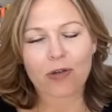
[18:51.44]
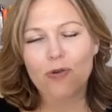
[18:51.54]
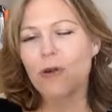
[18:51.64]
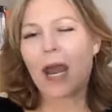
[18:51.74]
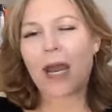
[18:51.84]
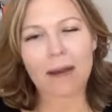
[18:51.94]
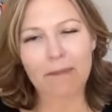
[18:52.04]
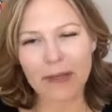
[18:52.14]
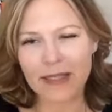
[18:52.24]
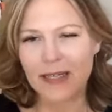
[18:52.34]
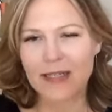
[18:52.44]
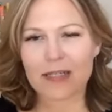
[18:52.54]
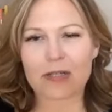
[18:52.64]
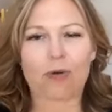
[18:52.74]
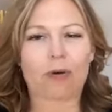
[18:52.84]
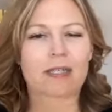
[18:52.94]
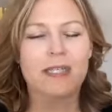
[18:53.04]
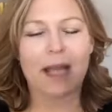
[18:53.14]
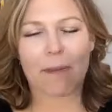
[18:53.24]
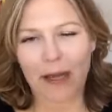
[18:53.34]
creating a business and
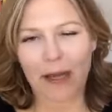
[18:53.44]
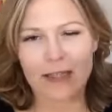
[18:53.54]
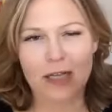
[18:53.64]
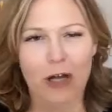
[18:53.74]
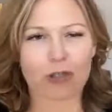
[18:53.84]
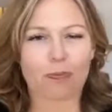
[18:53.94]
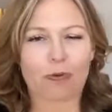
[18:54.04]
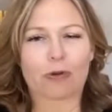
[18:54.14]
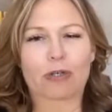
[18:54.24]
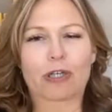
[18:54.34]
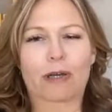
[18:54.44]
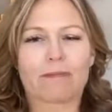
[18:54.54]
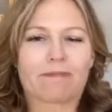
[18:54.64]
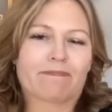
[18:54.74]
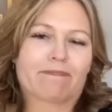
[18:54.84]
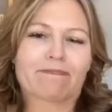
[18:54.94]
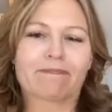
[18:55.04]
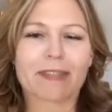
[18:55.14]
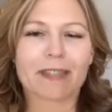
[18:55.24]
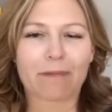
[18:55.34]
stepping into entrepreneurship? Tell our
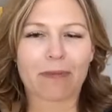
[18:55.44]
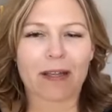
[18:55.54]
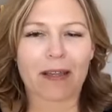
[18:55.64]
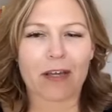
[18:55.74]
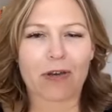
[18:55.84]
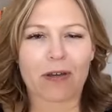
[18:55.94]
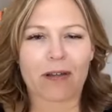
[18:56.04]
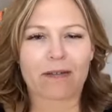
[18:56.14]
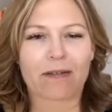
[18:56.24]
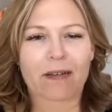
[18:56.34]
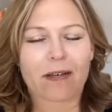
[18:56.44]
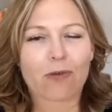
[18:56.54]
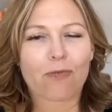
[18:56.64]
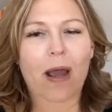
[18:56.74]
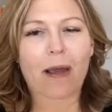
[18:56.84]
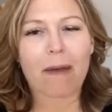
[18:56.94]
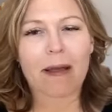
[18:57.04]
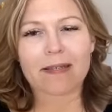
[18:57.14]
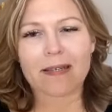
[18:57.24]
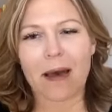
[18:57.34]
audience something that you can
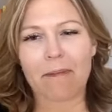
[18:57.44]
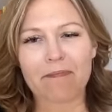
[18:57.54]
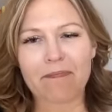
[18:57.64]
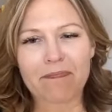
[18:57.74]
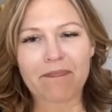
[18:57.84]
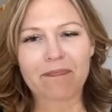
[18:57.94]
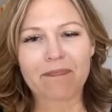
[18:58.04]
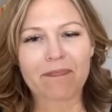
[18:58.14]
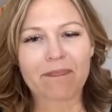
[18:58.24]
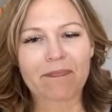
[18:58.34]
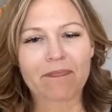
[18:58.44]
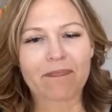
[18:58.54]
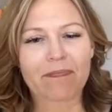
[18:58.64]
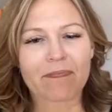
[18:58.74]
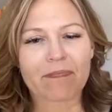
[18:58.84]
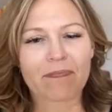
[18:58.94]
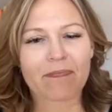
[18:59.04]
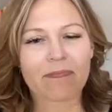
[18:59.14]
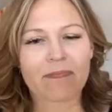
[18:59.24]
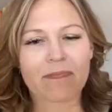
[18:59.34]
recommend to them. People
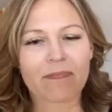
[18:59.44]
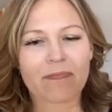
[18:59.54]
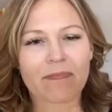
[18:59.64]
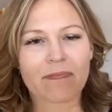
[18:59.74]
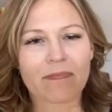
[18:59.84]
that